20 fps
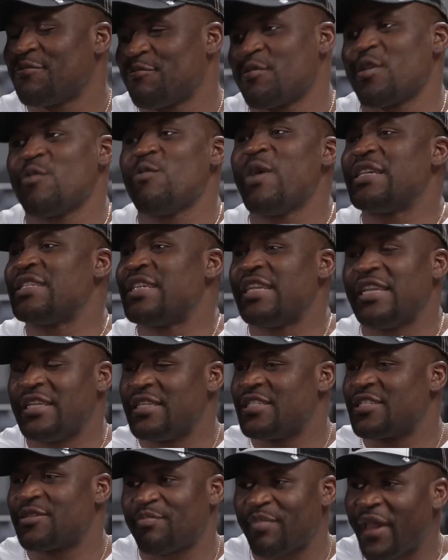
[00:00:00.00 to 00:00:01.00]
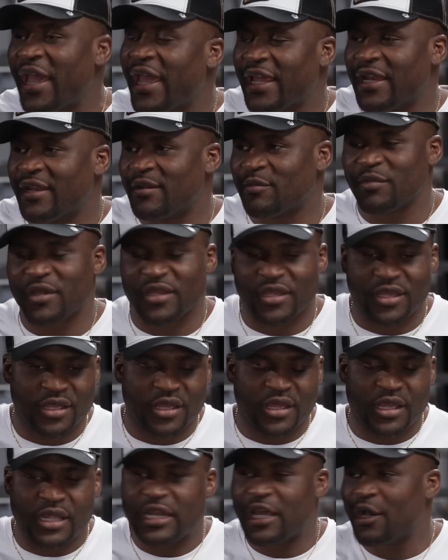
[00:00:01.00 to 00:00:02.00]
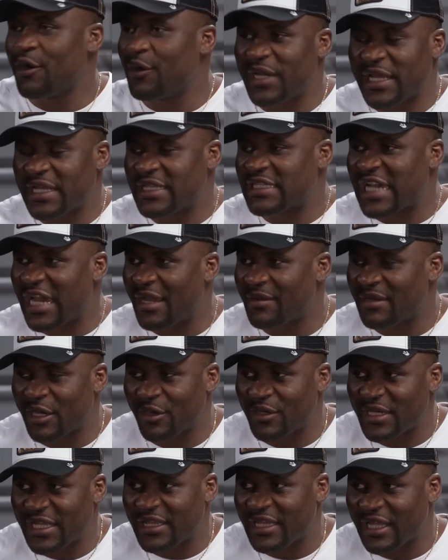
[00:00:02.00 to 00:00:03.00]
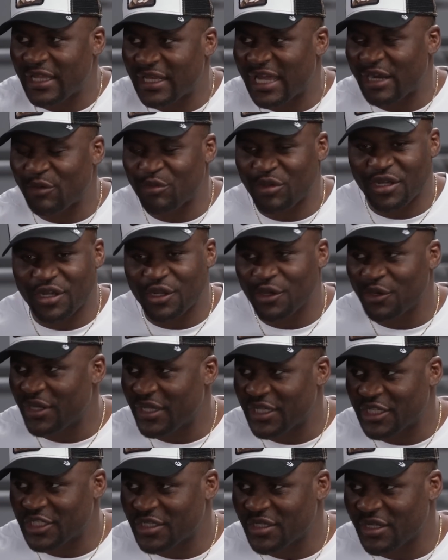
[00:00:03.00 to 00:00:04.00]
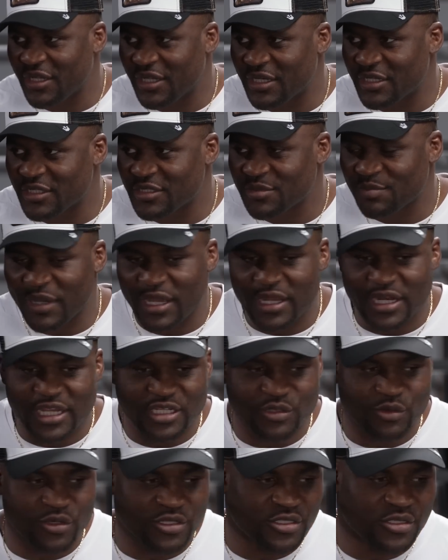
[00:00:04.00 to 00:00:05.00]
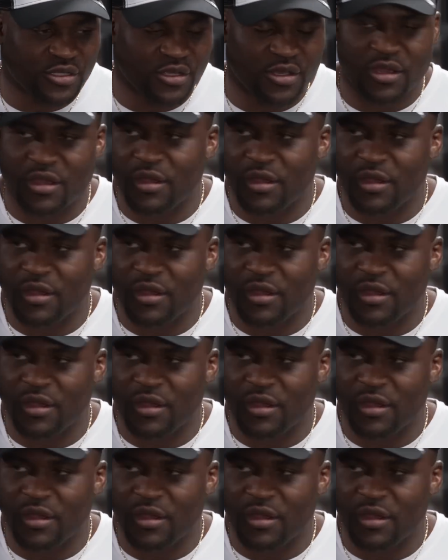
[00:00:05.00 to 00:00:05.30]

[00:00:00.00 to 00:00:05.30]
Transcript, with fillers: we wasn't in Spain. Right. We, the only time, the only thing that we know in, in Spanish was